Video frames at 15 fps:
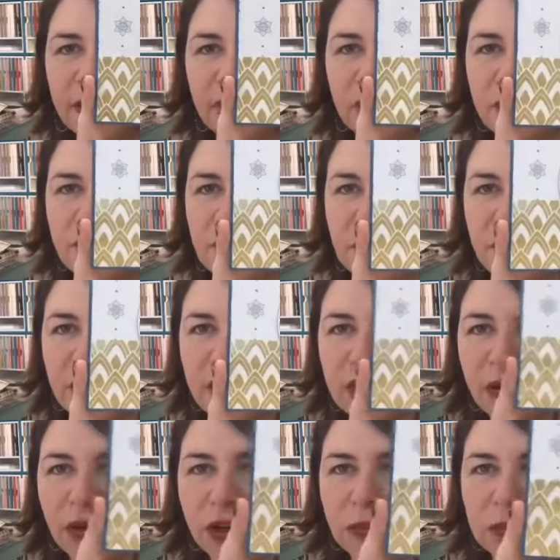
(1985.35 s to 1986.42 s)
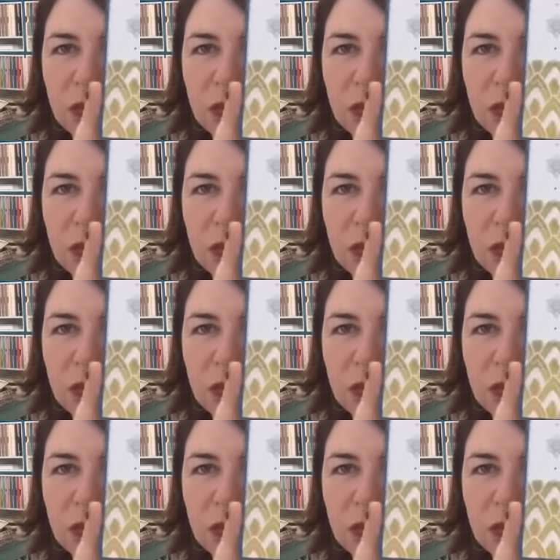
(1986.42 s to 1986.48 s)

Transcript: You've done an incredible